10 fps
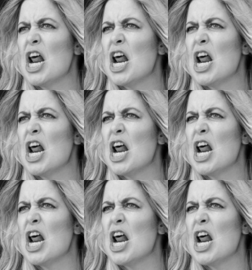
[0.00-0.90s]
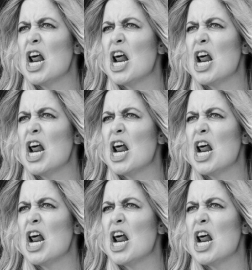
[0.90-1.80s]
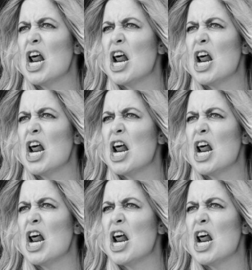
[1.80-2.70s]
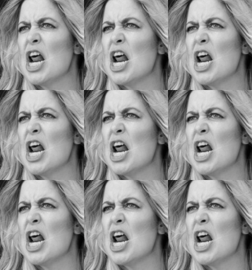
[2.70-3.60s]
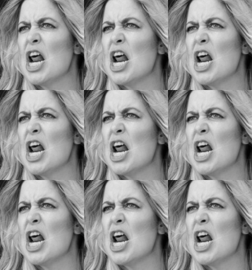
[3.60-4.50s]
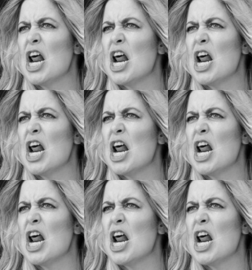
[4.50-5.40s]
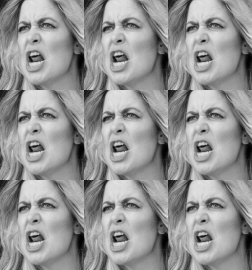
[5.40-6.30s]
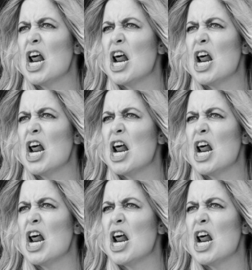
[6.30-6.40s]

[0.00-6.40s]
The face doesn't move, so there is nothing to read.